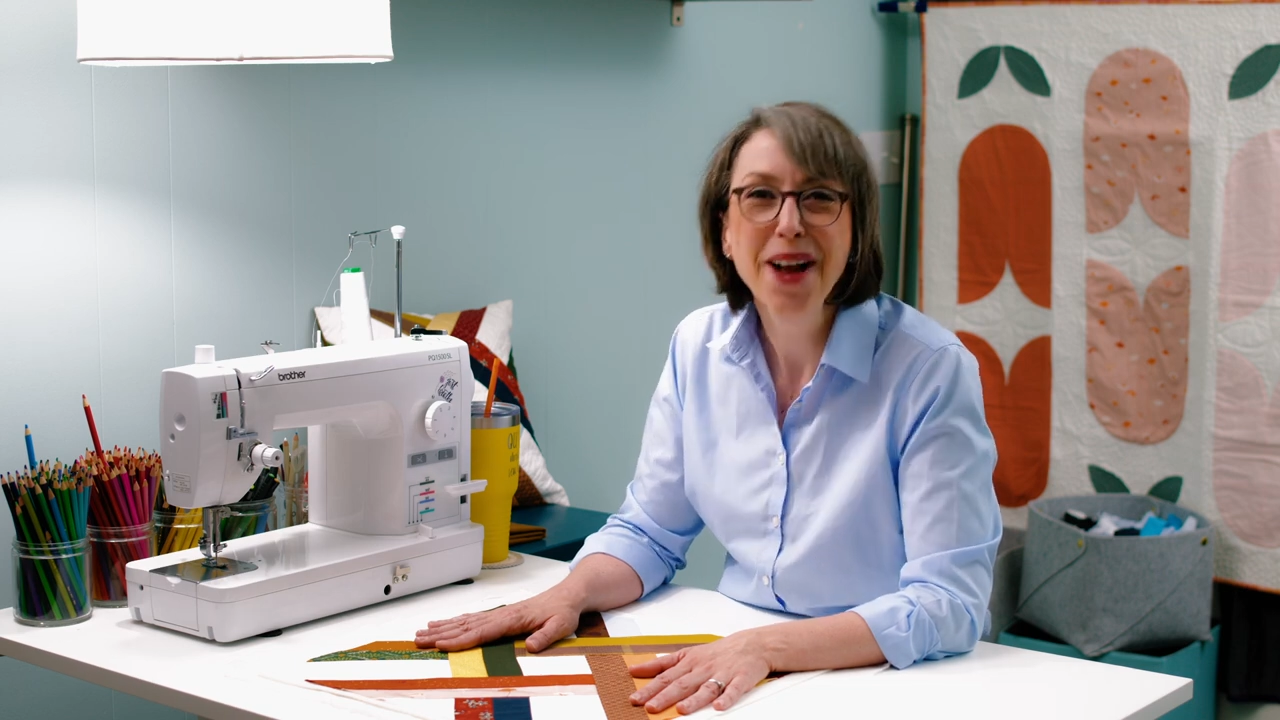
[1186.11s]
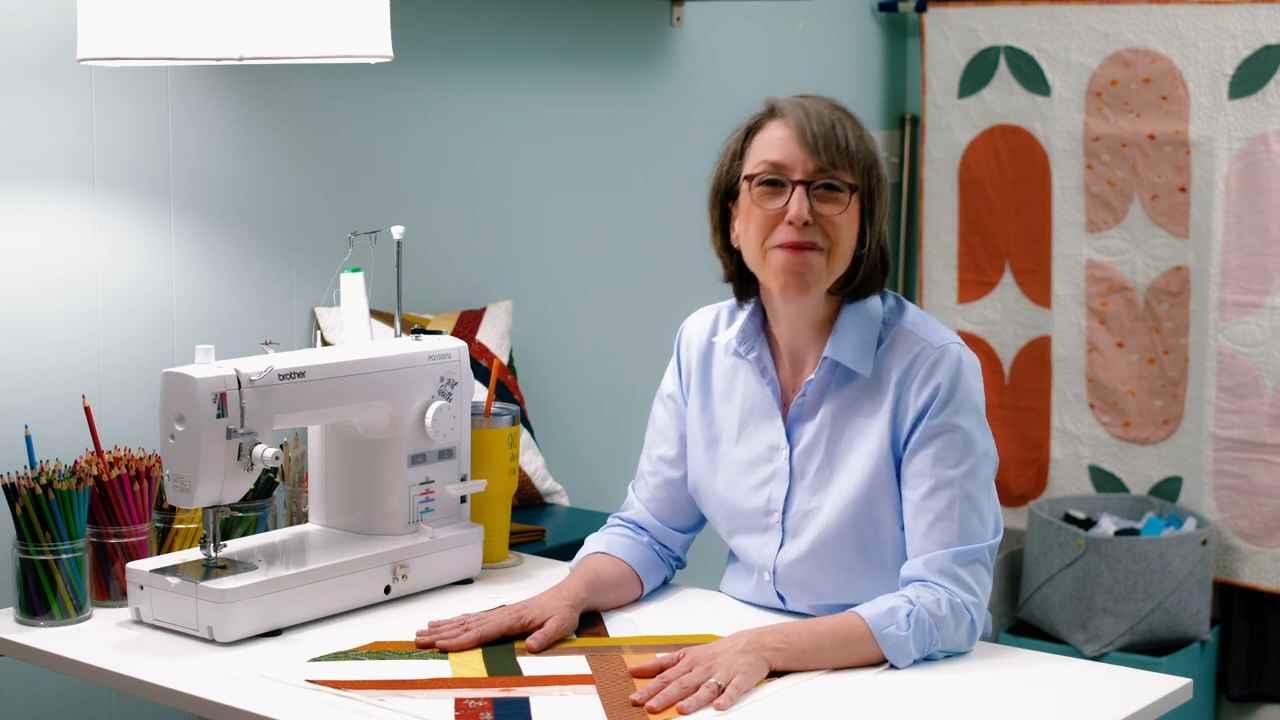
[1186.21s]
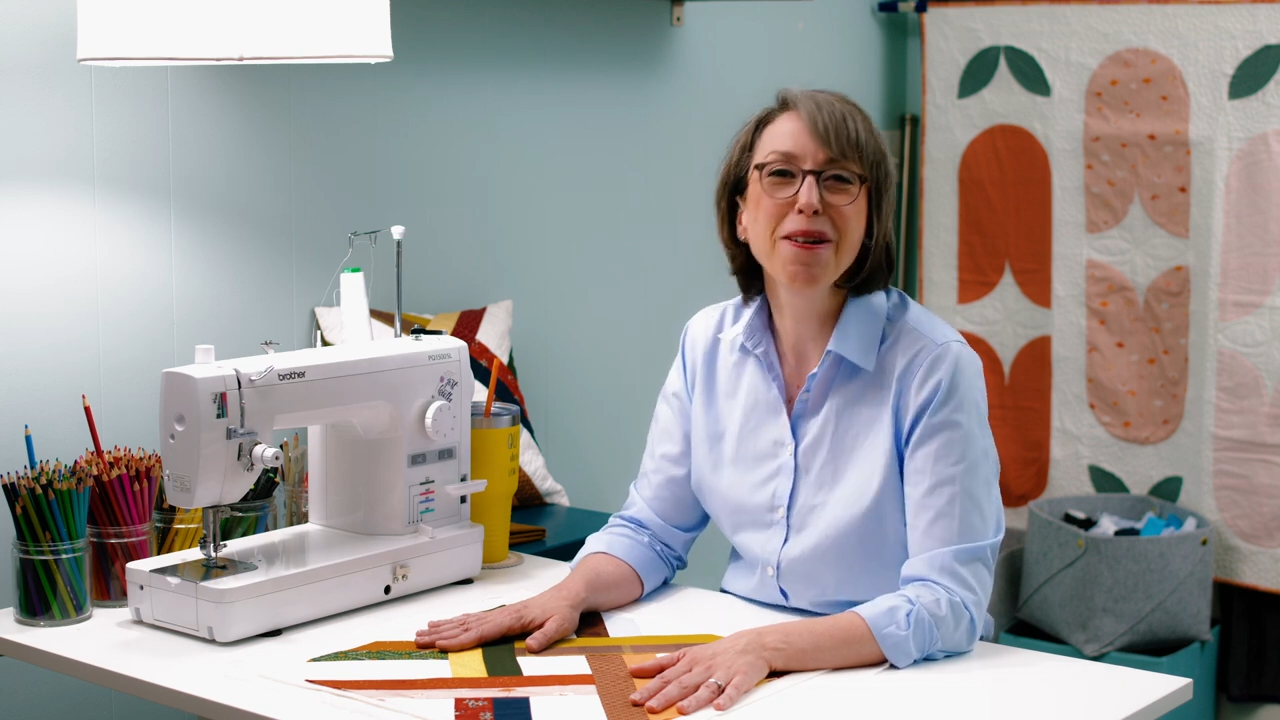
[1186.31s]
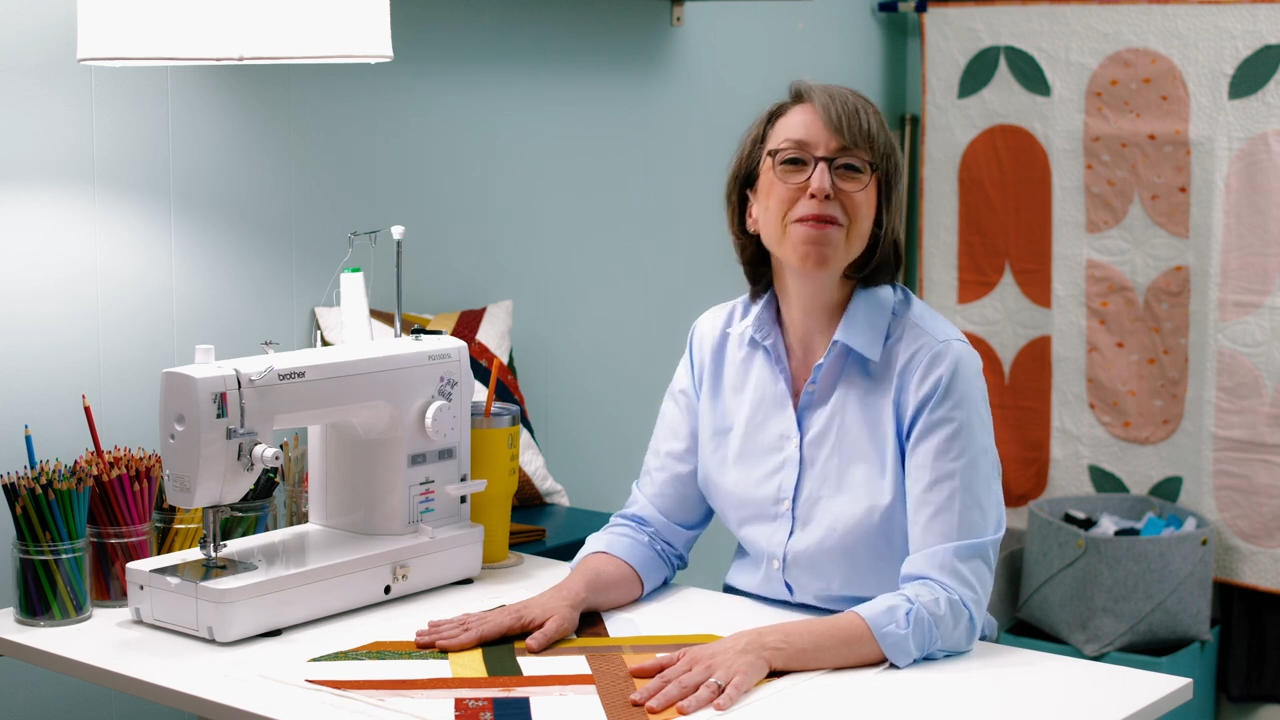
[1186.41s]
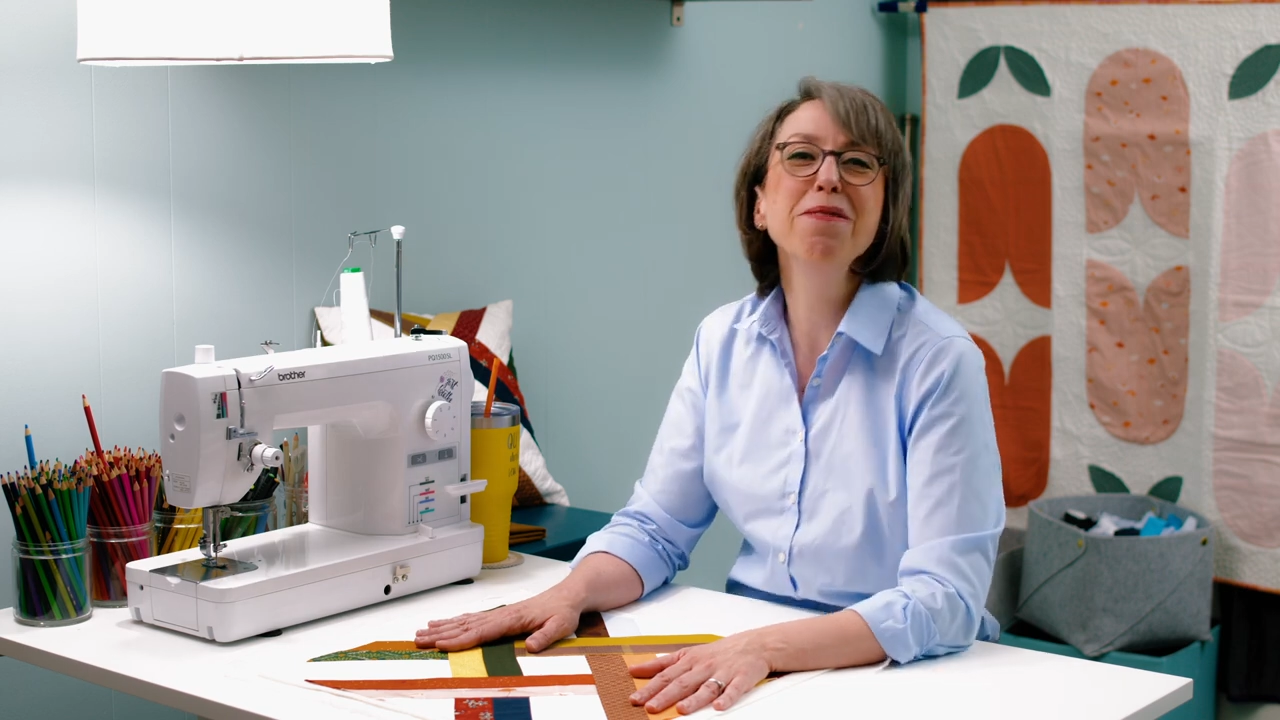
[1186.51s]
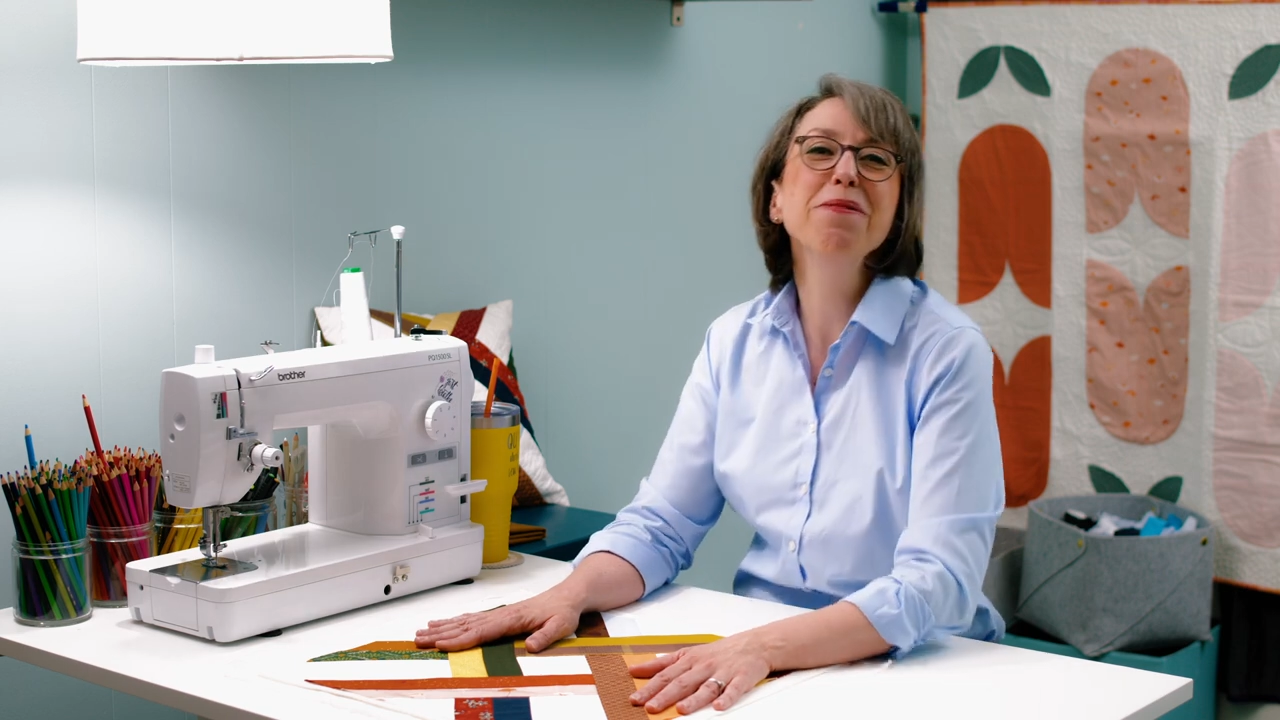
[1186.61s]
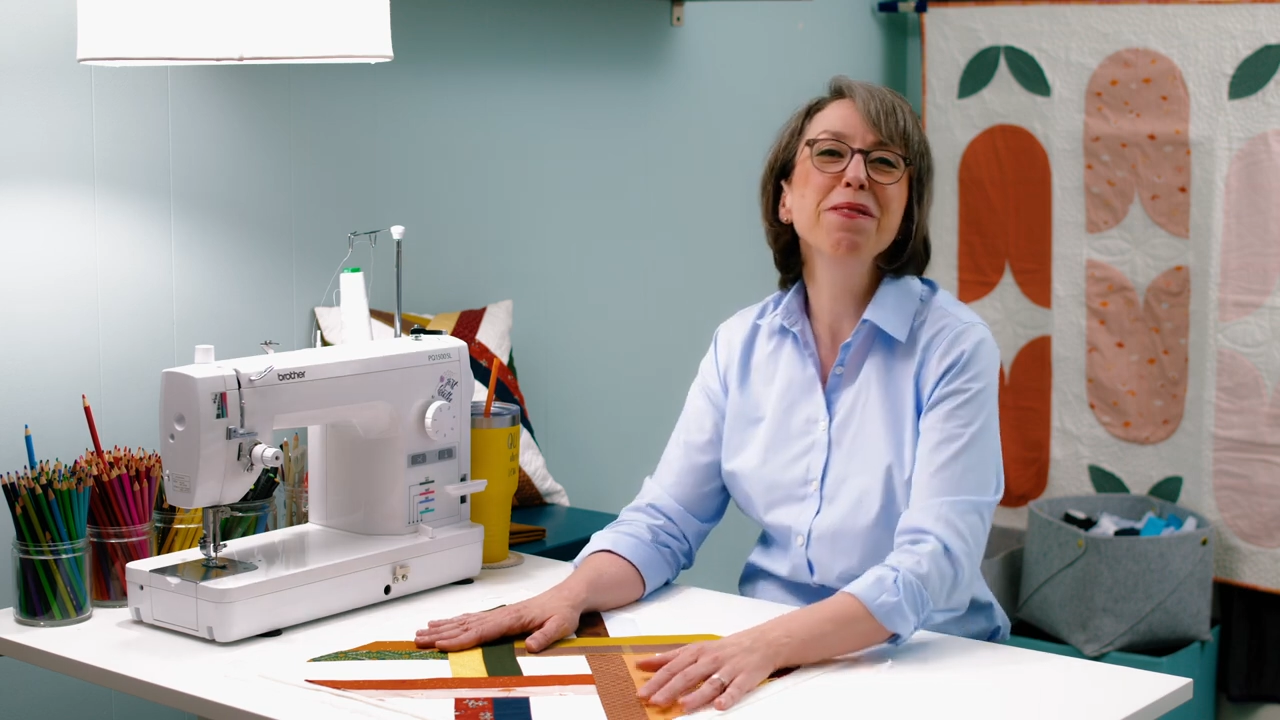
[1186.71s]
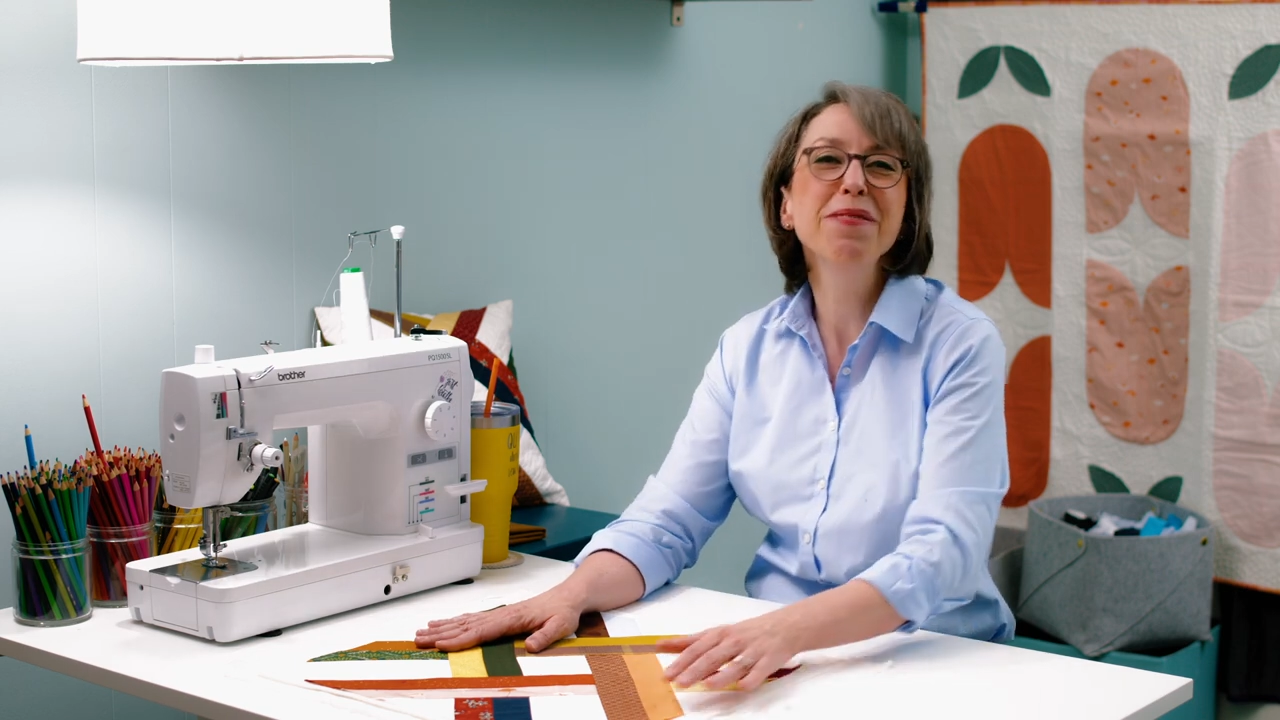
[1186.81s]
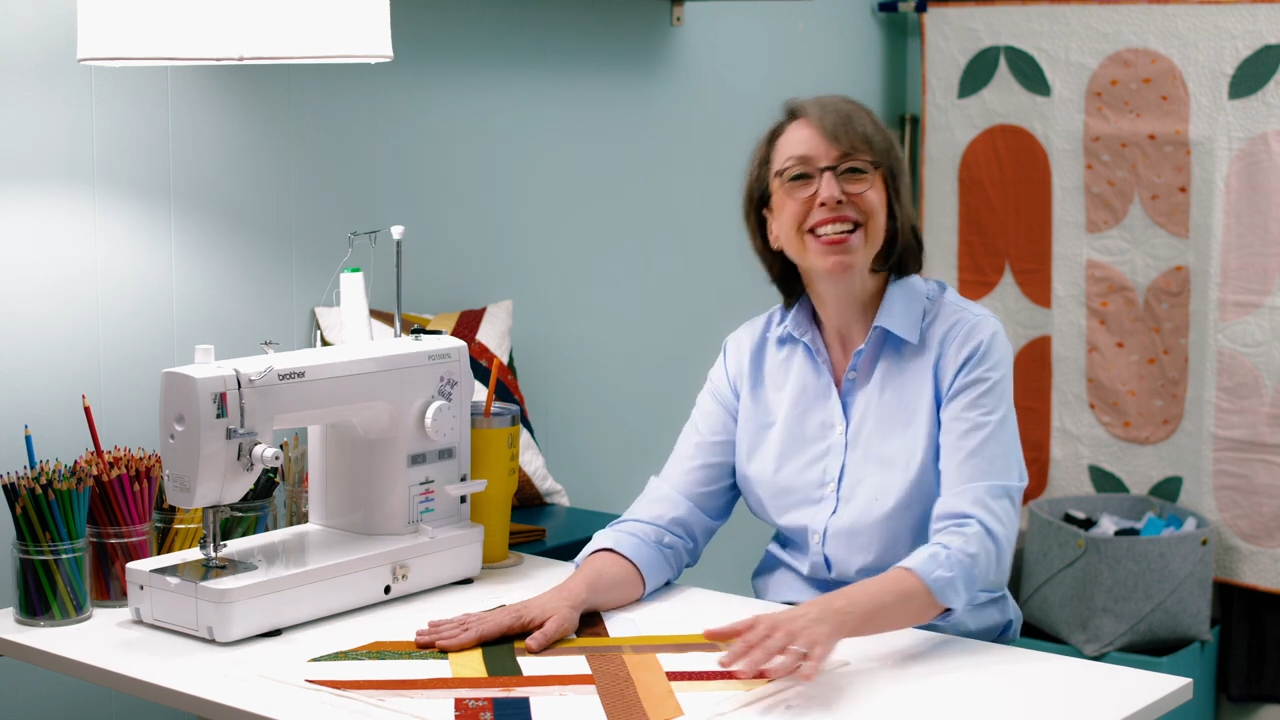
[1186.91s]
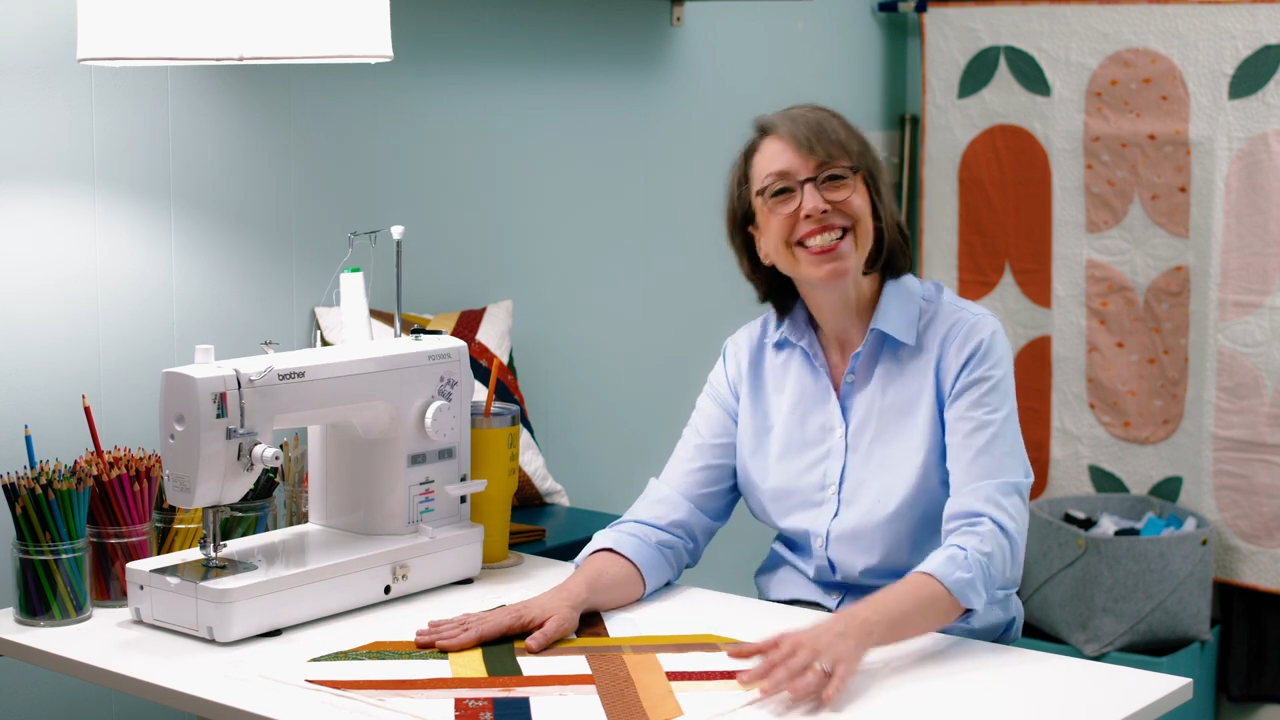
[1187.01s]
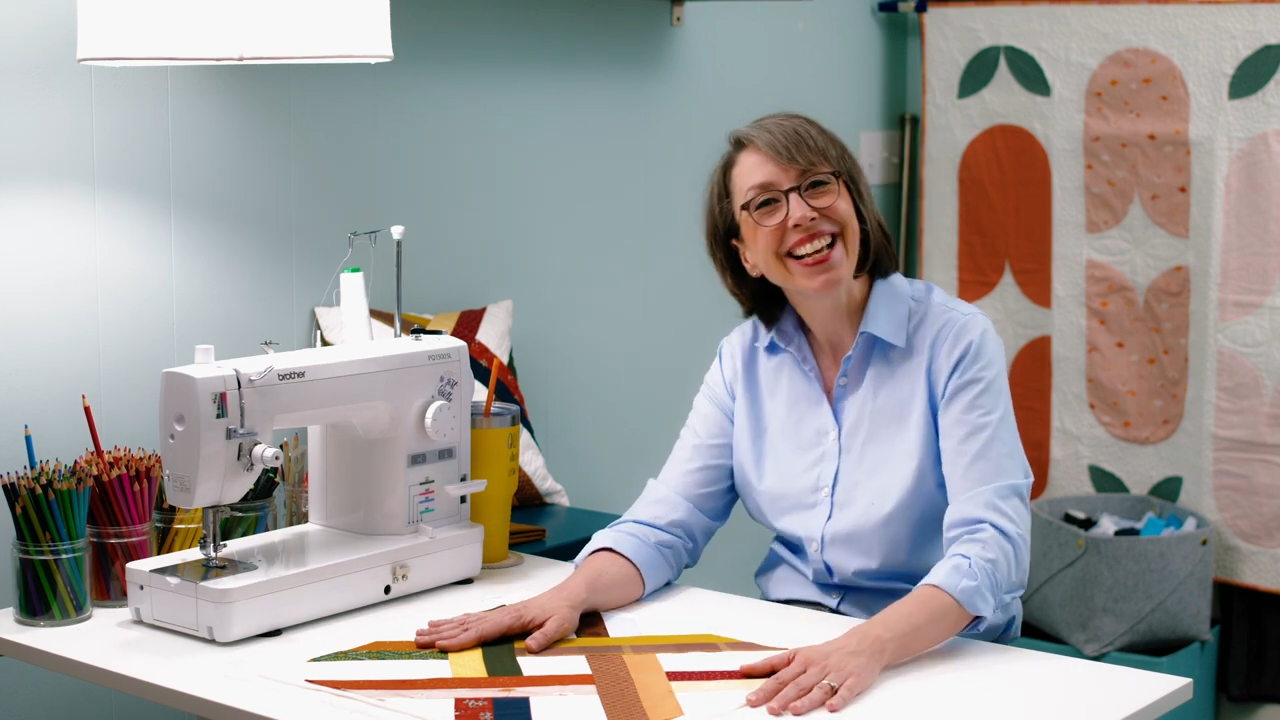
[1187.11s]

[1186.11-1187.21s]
probably because